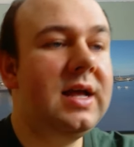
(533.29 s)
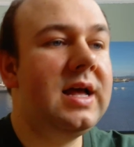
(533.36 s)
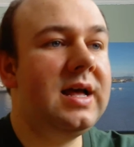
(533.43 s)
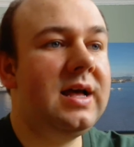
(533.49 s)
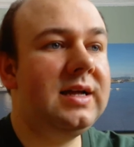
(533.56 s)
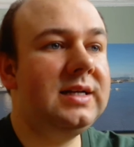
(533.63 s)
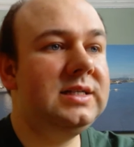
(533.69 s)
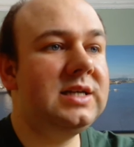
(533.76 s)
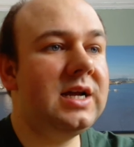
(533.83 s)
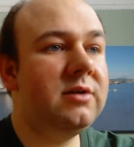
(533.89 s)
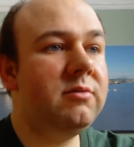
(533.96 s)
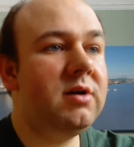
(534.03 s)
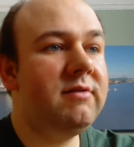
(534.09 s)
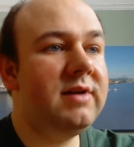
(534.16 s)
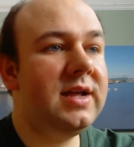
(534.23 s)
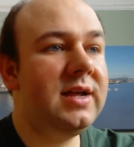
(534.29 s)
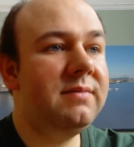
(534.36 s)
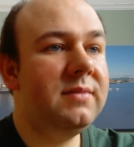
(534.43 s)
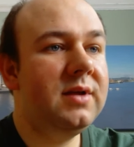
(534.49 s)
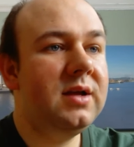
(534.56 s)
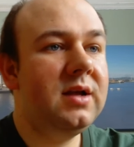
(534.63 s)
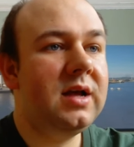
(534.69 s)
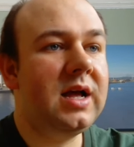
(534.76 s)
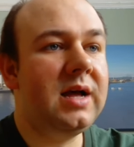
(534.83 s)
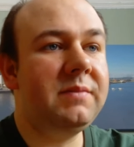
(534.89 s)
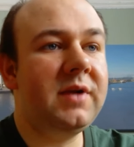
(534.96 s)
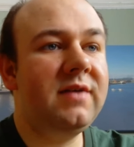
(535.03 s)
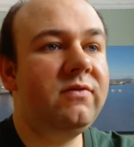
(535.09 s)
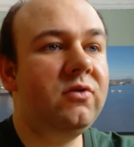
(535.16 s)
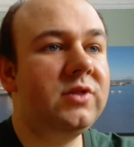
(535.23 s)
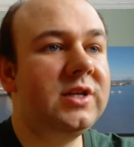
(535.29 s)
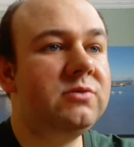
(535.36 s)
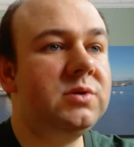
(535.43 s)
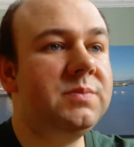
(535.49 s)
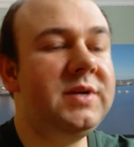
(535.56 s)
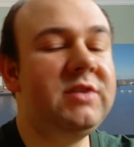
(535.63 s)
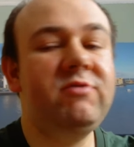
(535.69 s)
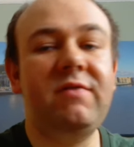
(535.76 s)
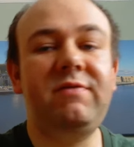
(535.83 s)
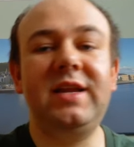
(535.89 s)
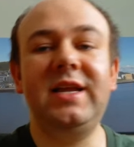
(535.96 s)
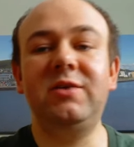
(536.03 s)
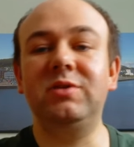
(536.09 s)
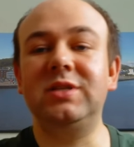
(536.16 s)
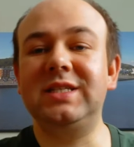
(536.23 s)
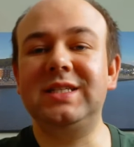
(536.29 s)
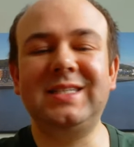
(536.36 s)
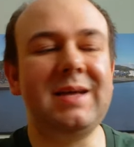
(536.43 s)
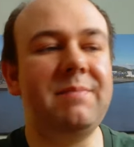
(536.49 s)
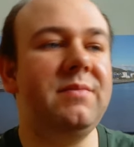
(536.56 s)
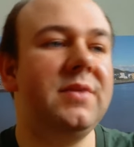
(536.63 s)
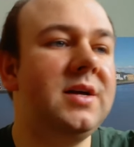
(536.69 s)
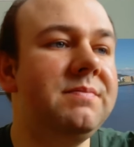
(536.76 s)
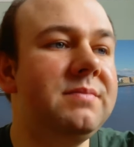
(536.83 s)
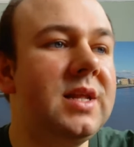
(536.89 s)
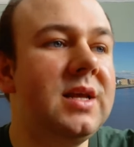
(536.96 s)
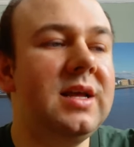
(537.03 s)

Uh, January, um, I thought this would be roughly equal to December,